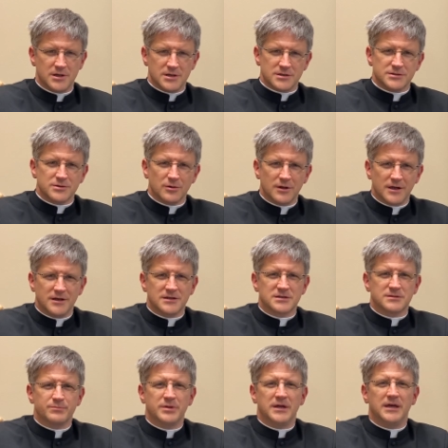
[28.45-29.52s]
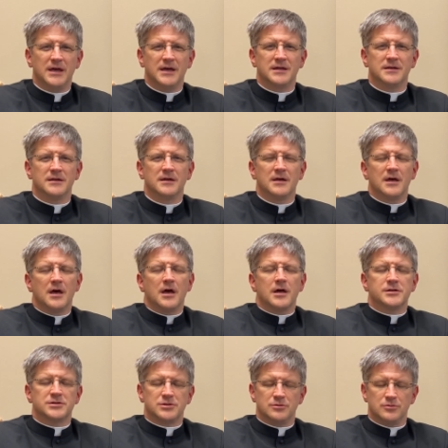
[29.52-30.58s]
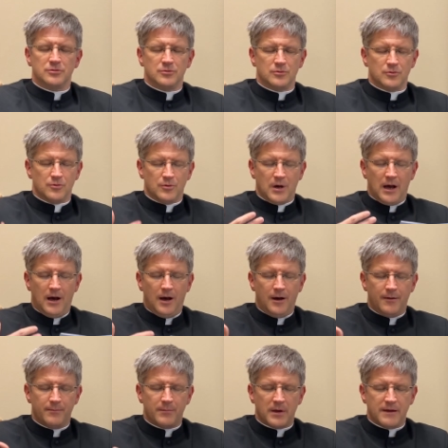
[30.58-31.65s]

So let us begin to um,